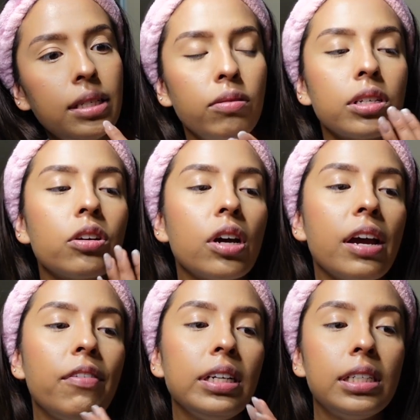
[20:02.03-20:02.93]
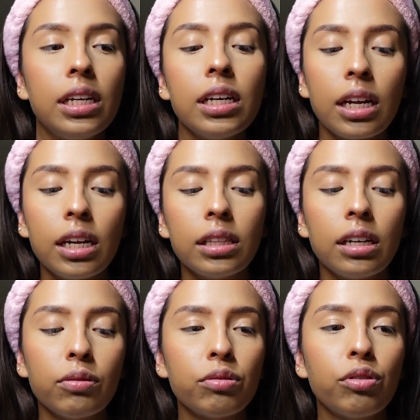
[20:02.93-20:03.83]
I was like, okay, if I didn't get it, then
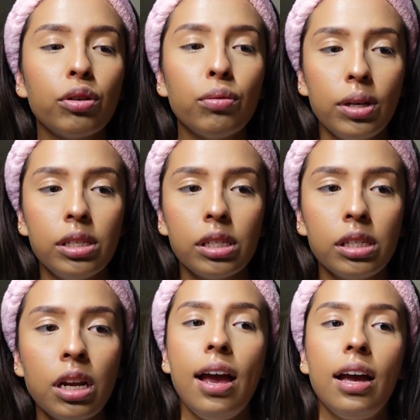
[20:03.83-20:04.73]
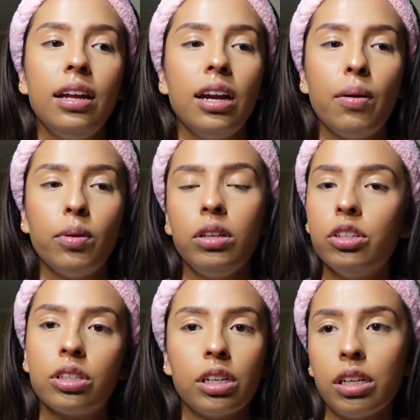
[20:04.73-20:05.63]
it was for a reason. And I'm really
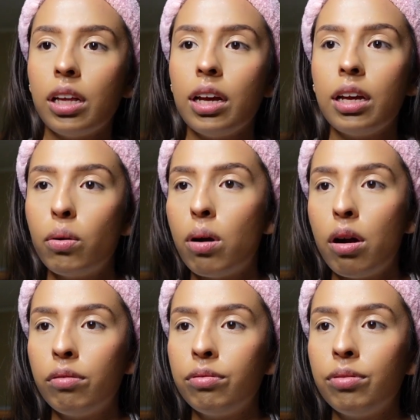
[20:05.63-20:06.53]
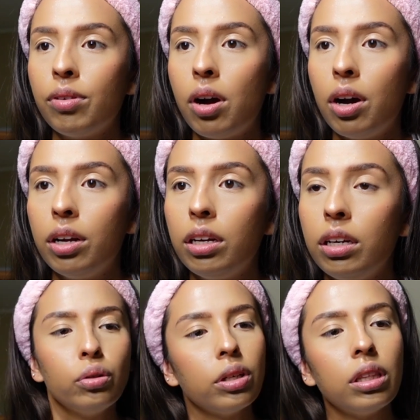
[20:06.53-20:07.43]
just gonna like go off on
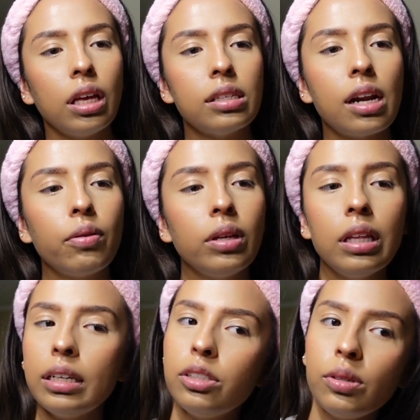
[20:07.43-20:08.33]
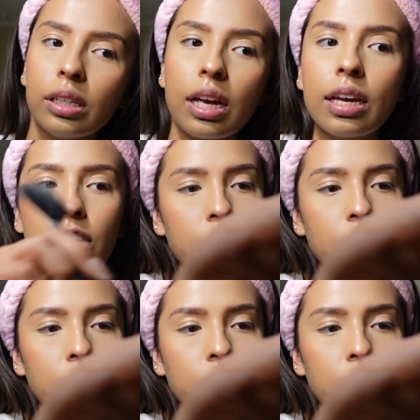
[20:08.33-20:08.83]
doing things that I really like doing, like here.